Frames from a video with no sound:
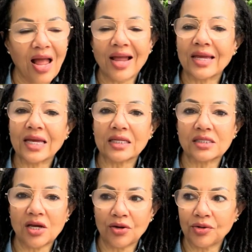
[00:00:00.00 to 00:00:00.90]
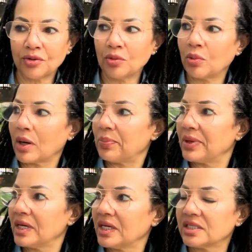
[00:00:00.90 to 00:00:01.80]
I can't tell you what a
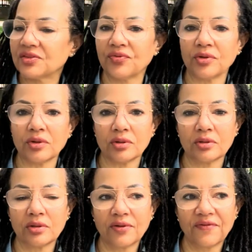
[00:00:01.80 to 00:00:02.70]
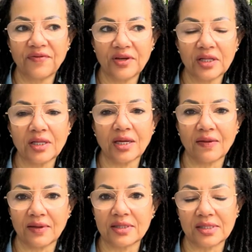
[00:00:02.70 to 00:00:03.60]
peaceful feeling
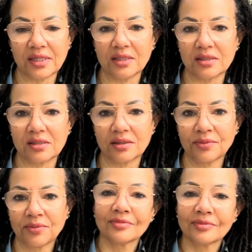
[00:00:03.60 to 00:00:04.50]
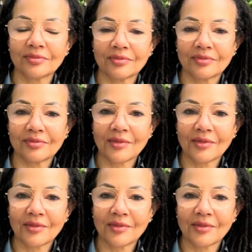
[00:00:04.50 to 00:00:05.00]
this is,